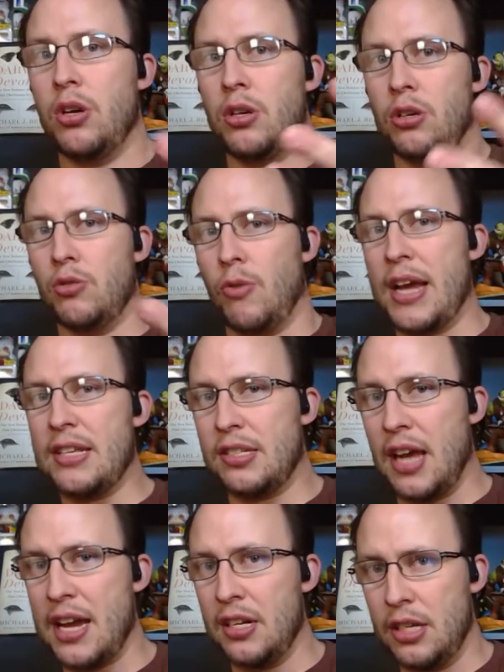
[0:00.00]
great
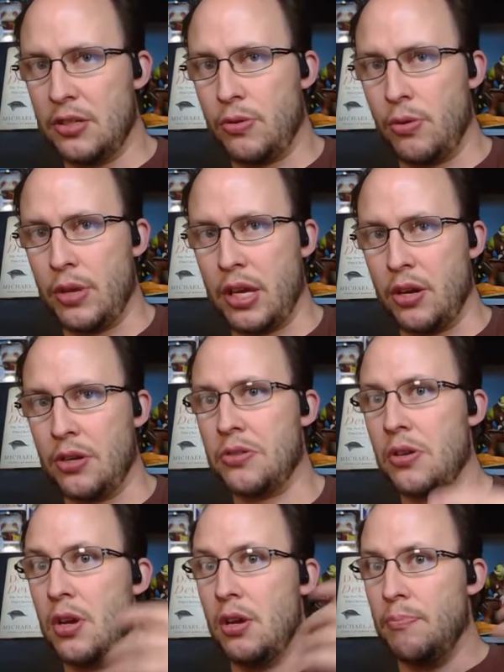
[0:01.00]
scientists through the years
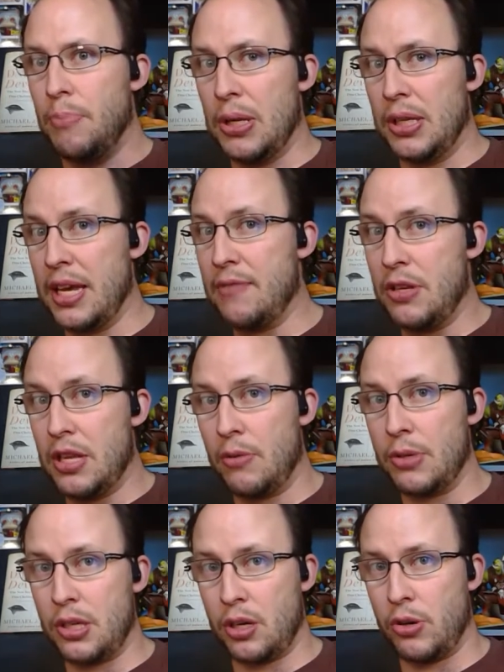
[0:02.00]
believed there
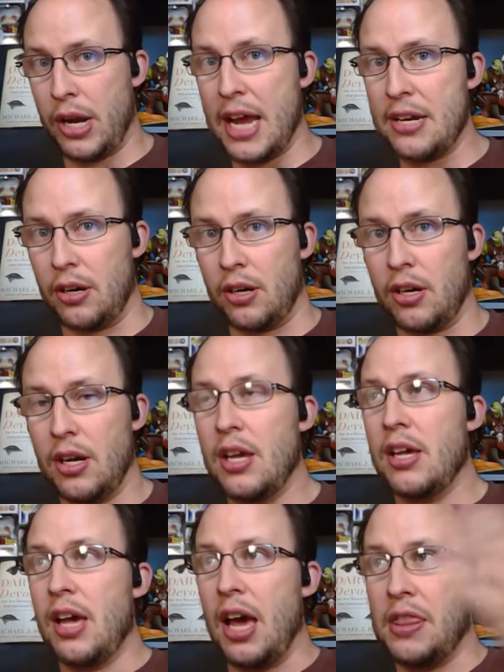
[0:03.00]
was a creator,
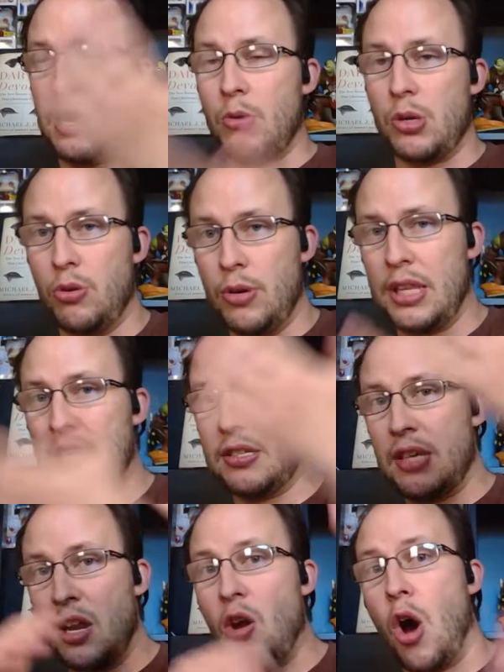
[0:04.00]
and they were doing this
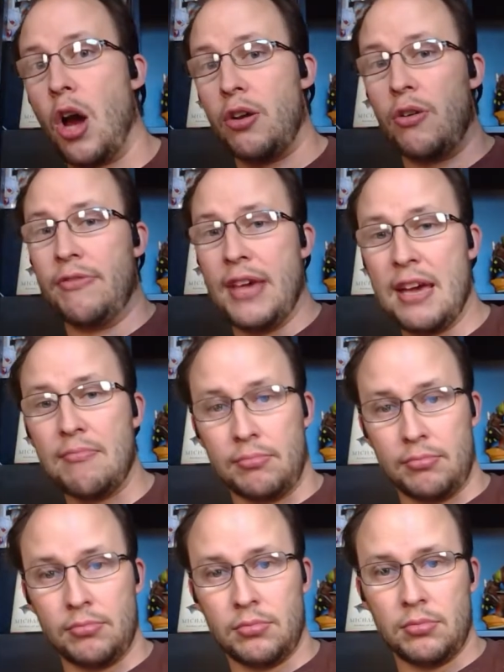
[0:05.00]
in honor of him.
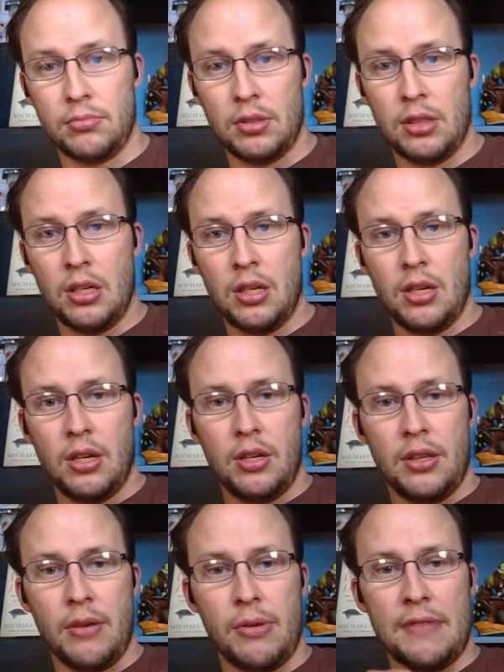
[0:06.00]

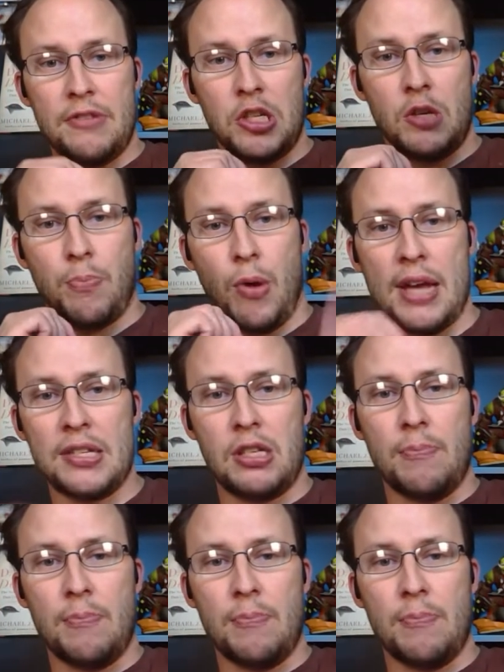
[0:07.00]
They will have to suppress the